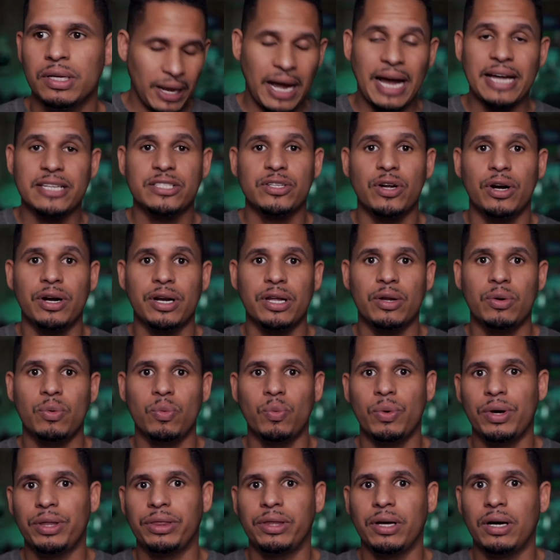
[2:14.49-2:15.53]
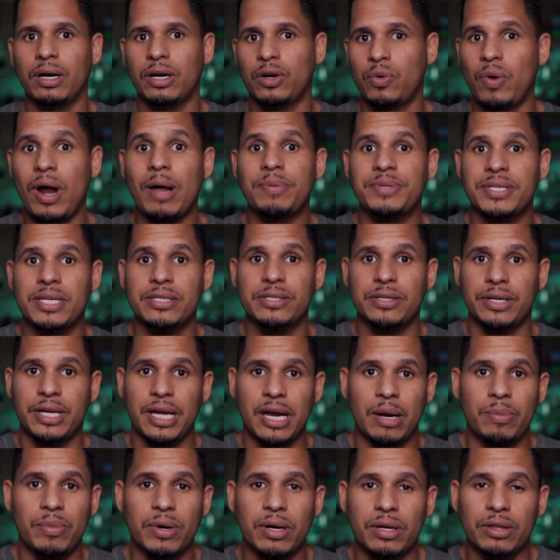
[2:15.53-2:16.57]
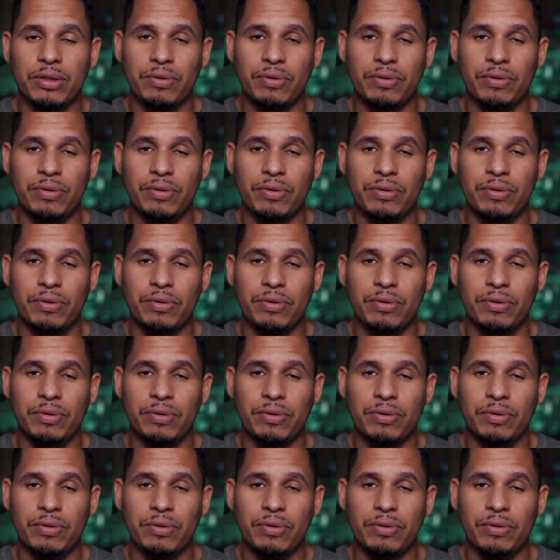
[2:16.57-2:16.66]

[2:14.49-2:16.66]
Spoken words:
I started with a crop sensor camera.